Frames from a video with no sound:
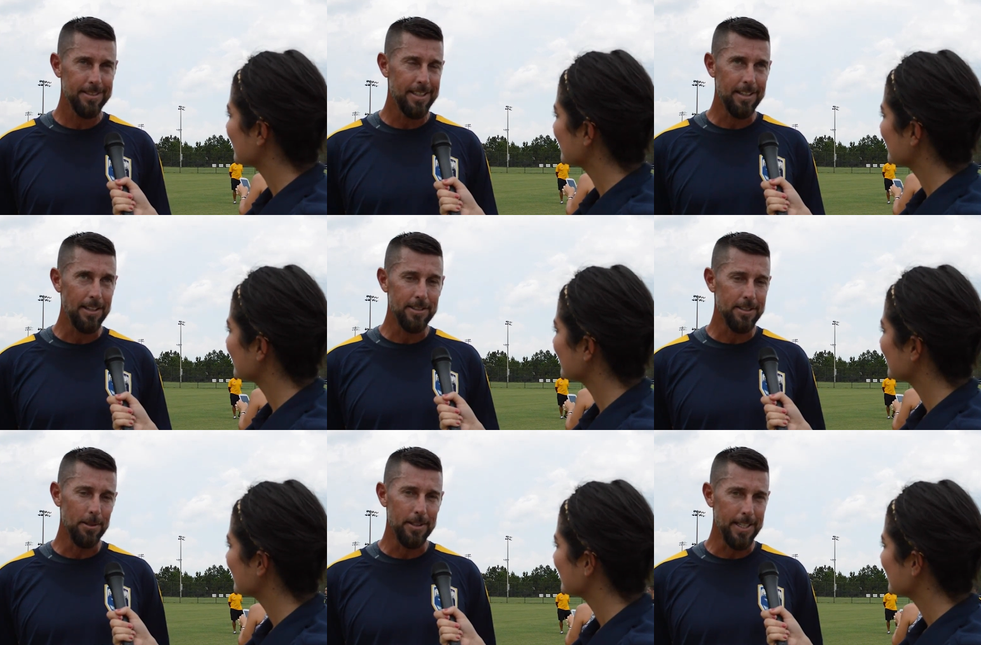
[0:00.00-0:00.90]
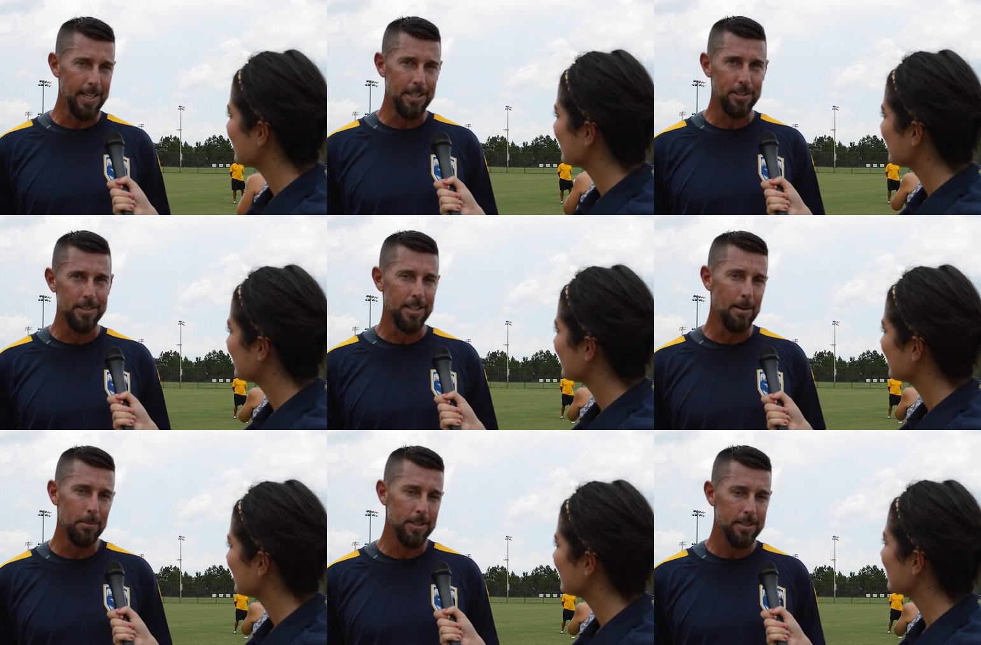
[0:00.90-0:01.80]
Speaker 1: I just don't think age is a
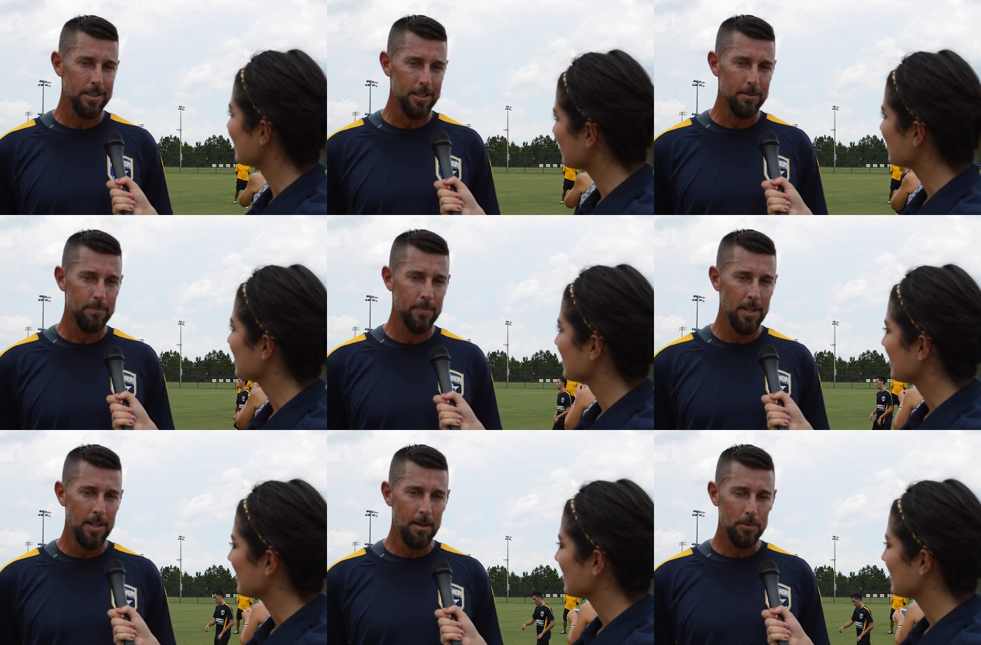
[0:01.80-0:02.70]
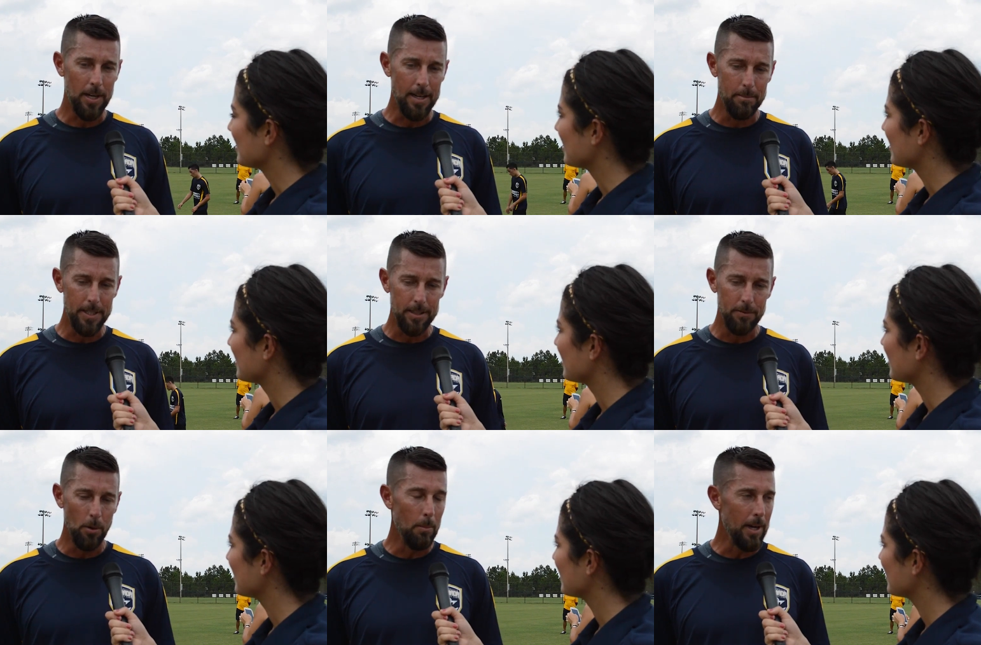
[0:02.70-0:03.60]
number. So I'm trying to be a good
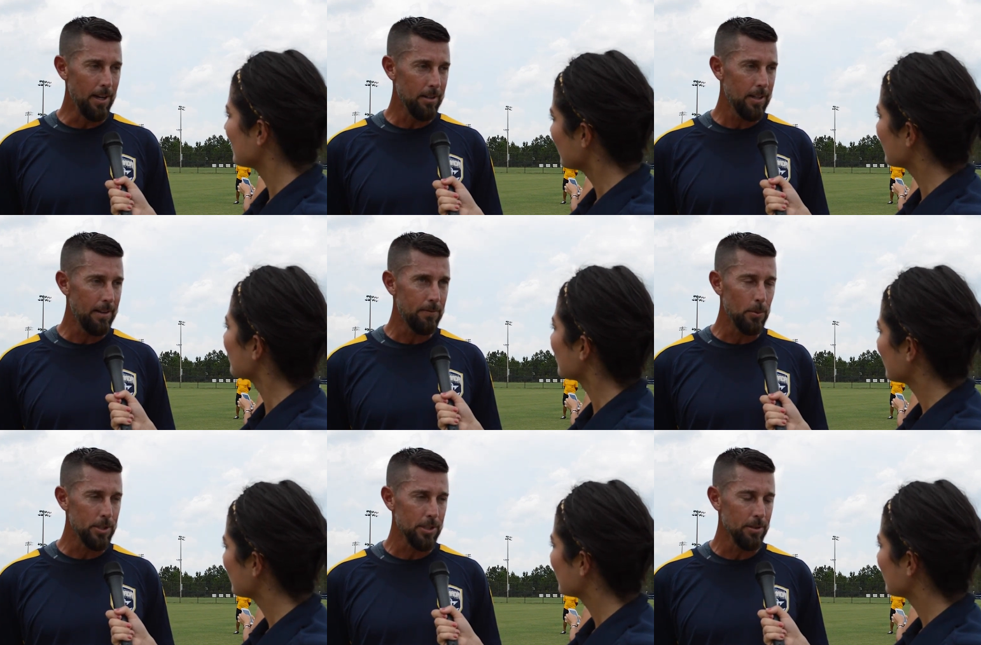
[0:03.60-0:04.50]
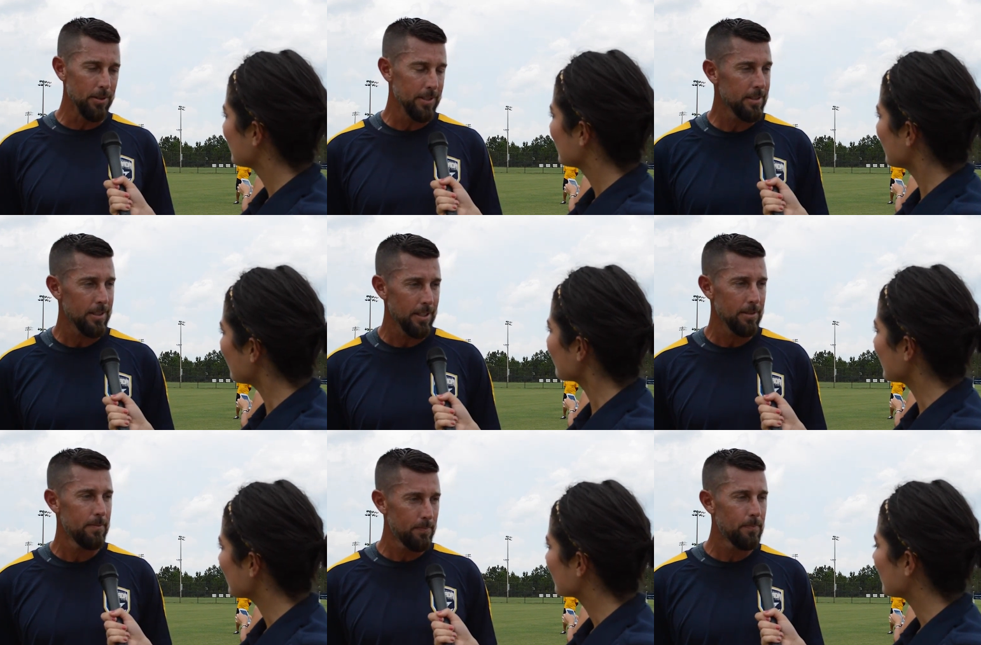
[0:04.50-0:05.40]
role model. I have four children. So. All
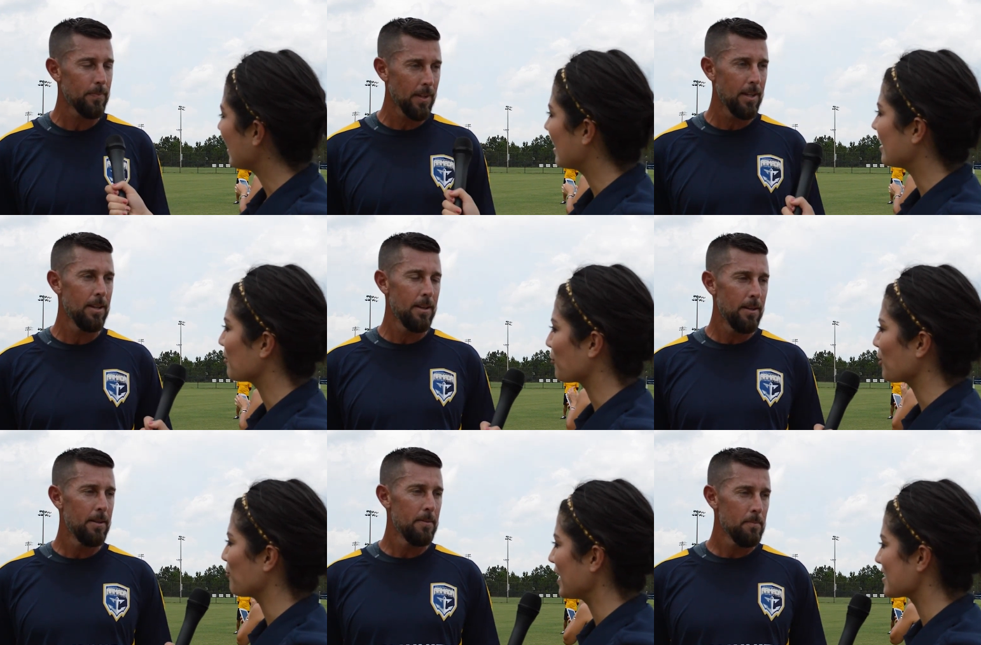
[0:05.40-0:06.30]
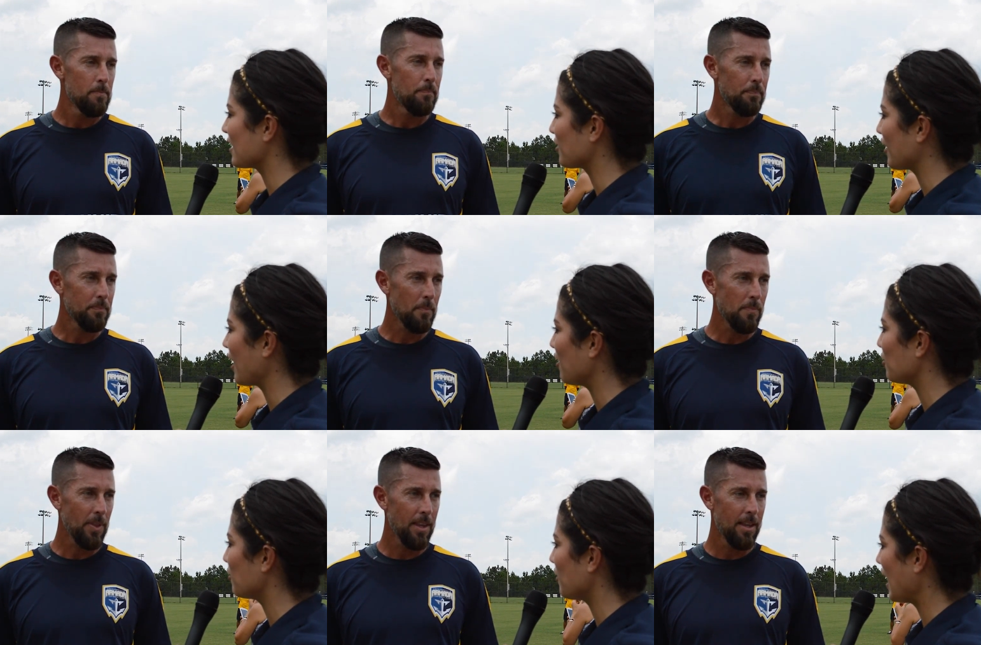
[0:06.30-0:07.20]
right.
Speaker 2: And for the fans out there,
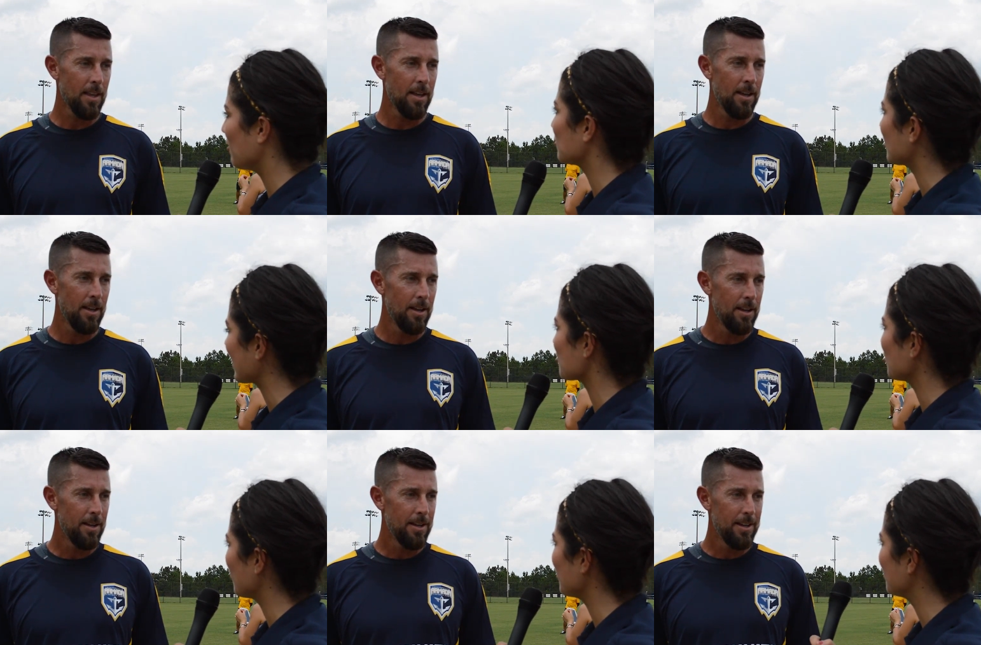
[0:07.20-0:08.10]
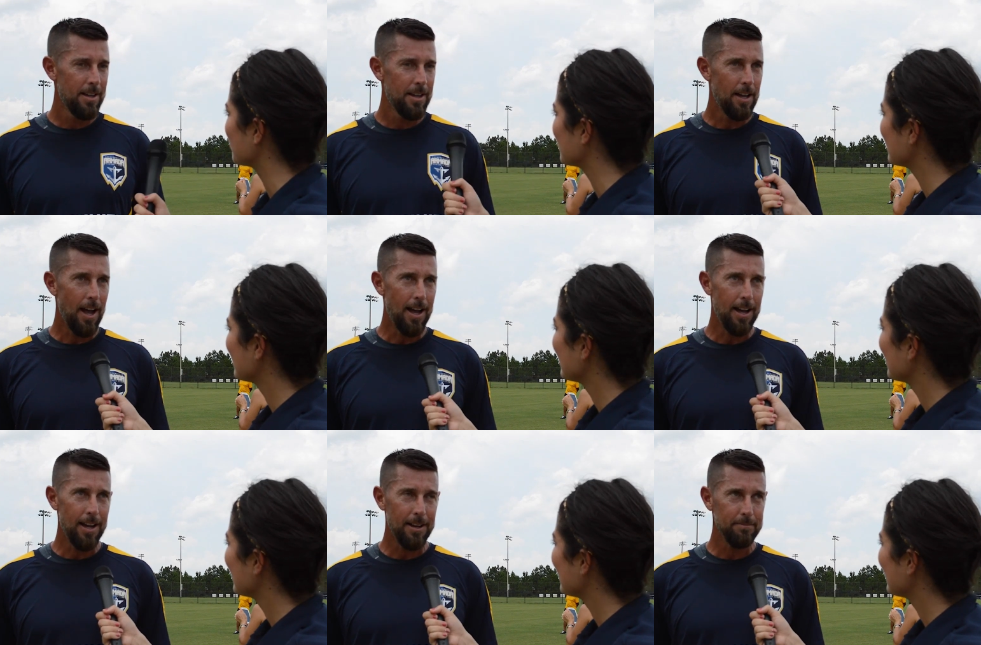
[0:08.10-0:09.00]
how, how old actually are you?
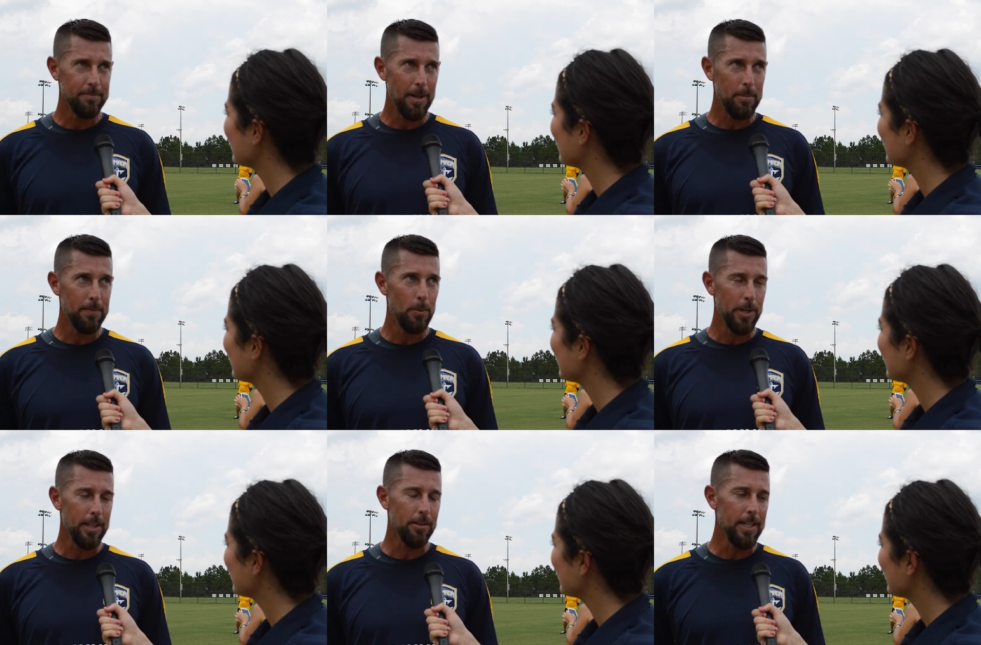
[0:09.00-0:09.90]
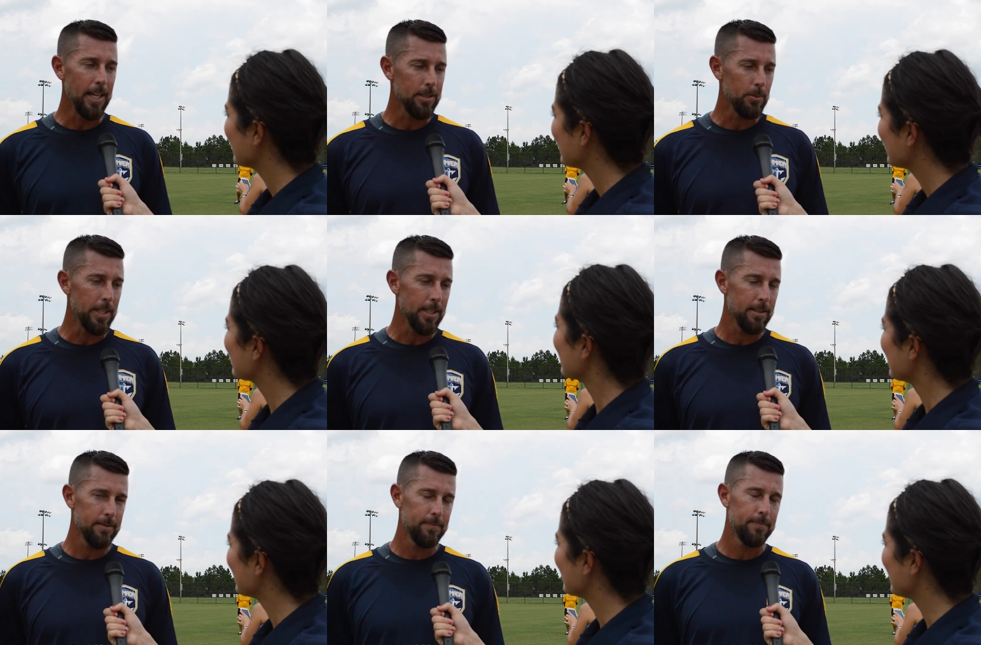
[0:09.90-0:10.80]
Speaker 1: Uh, I'll be 43 next week.
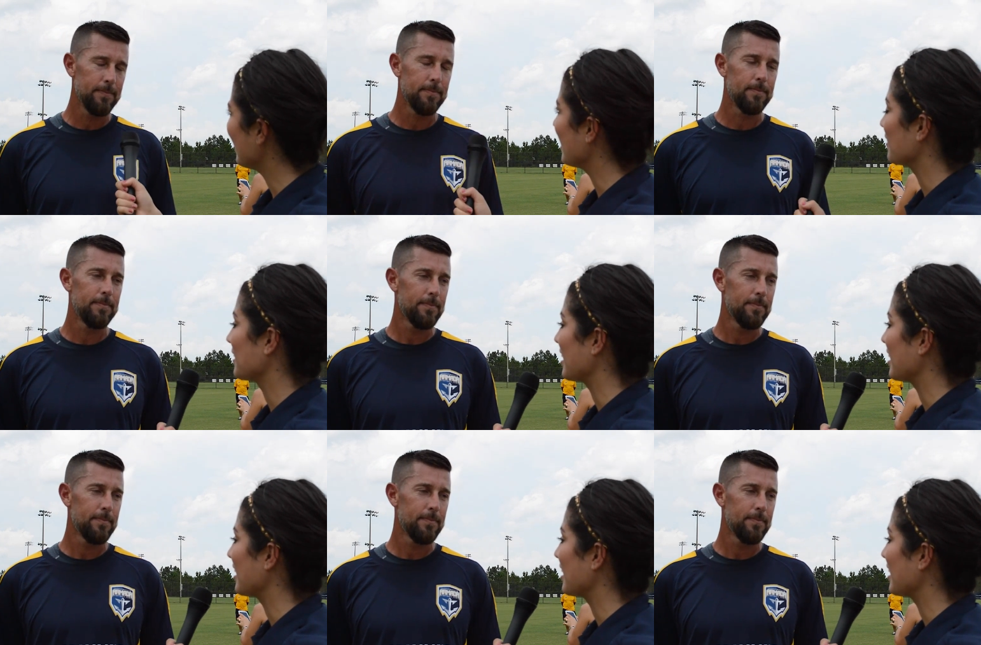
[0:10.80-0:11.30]
Speaker 2: Hey,